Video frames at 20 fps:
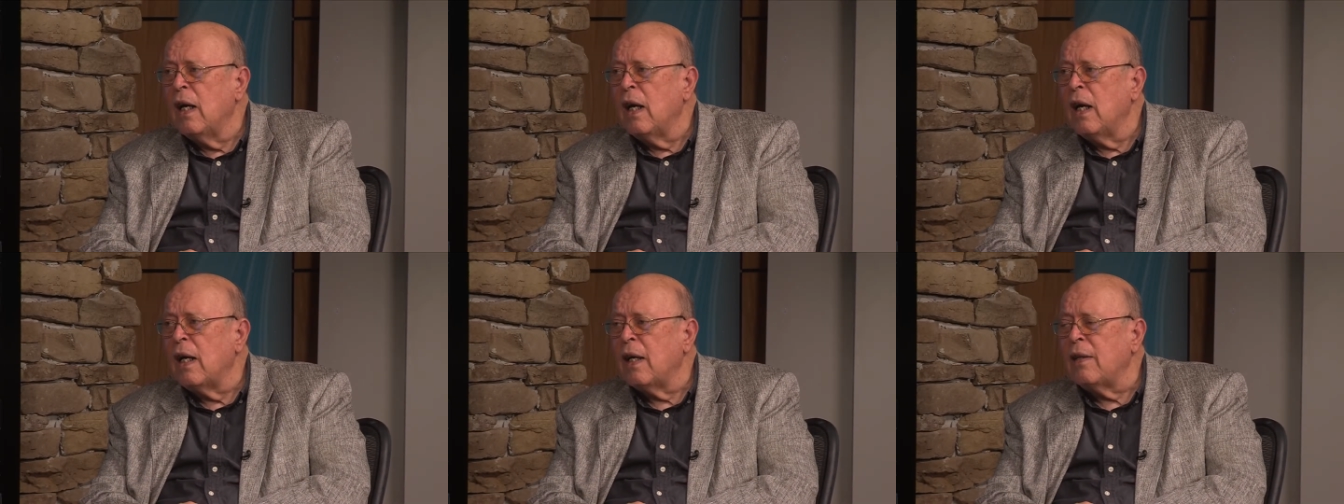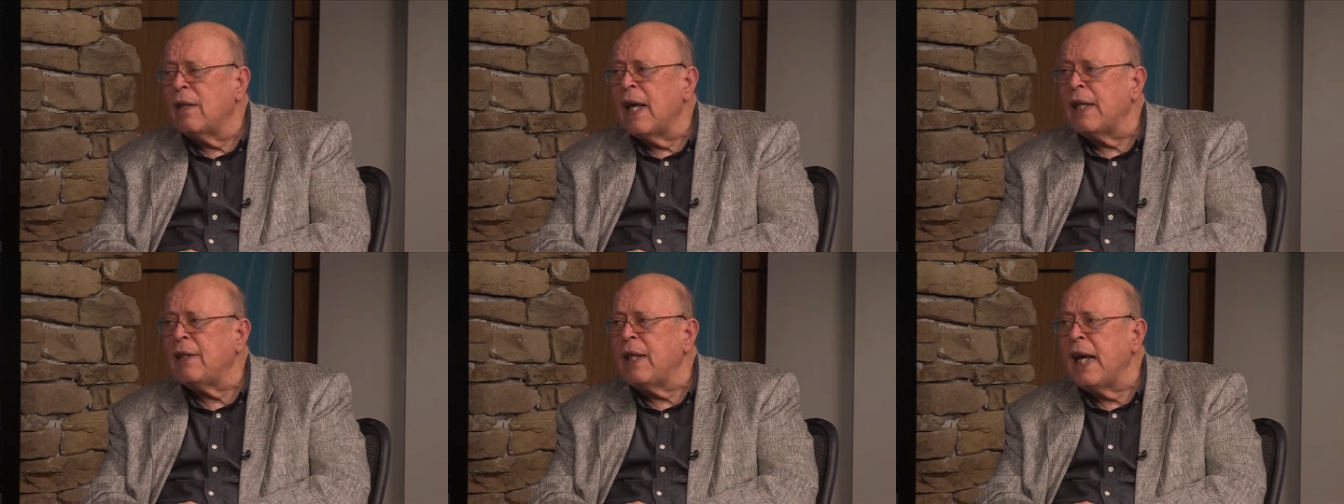
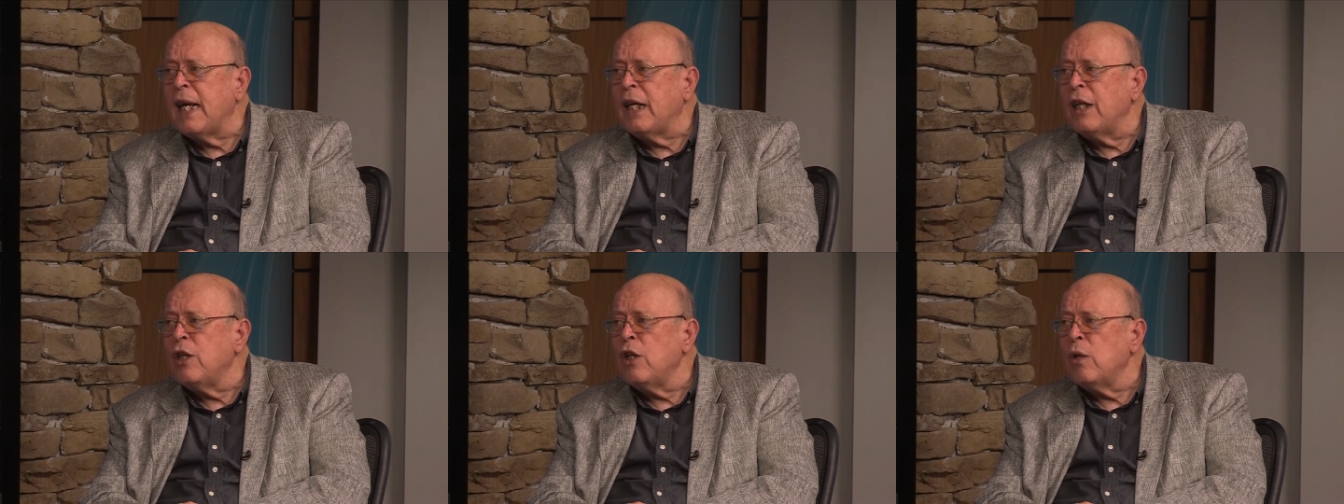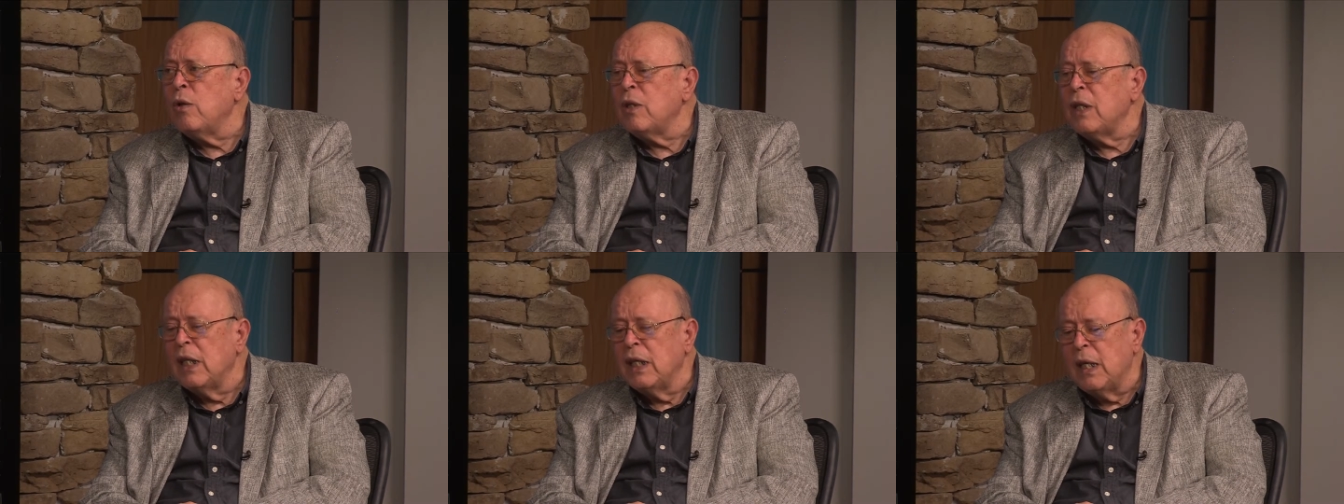uh, that they can
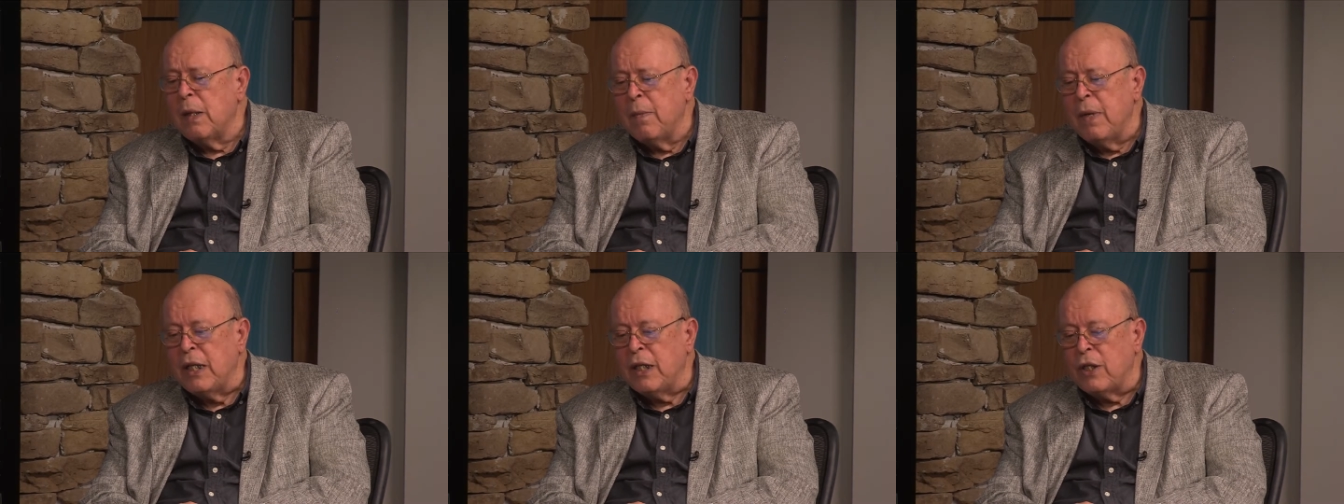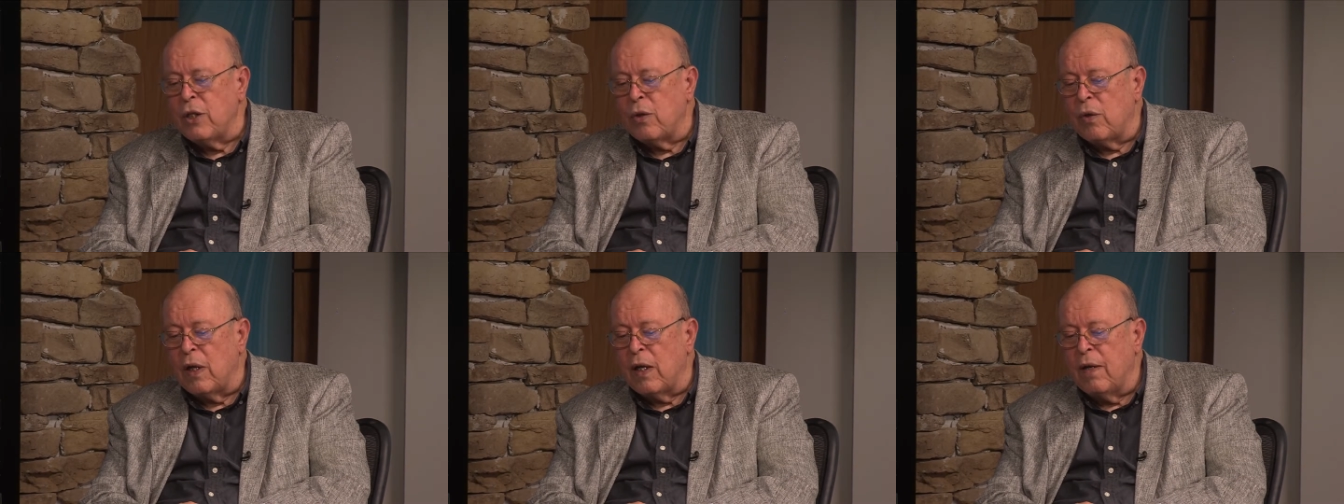use in their
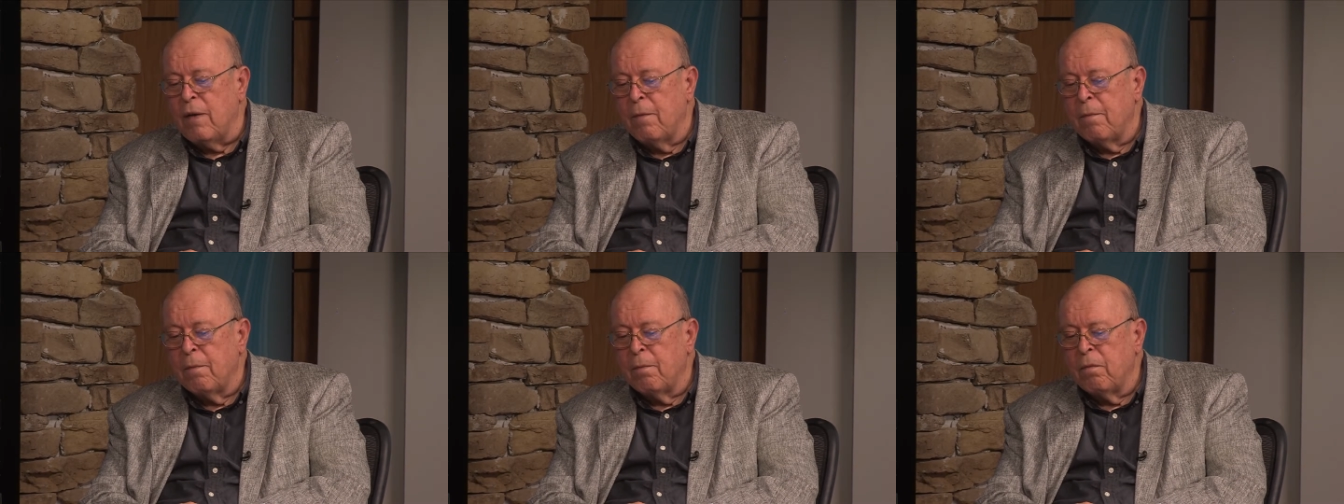ministry.